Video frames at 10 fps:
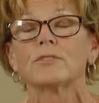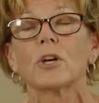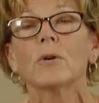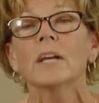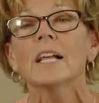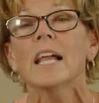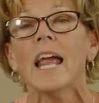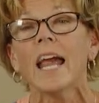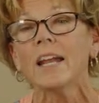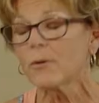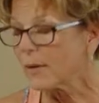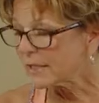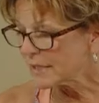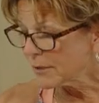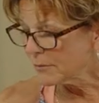So
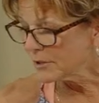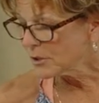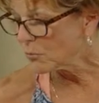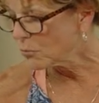anyways, it was a